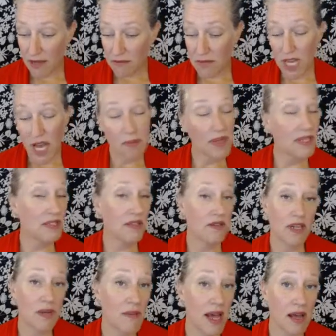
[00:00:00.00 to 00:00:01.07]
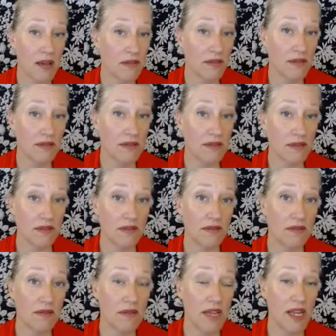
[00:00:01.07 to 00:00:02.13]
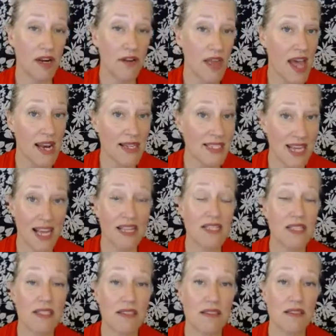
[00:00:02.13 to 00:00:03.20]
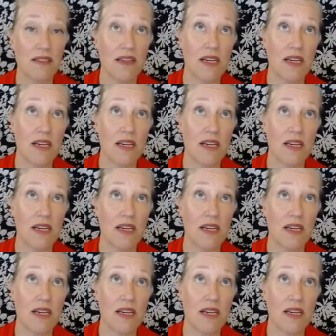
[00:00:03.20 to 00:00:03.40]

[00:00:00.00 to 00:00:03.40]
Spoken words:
Topics don't come out that are that intense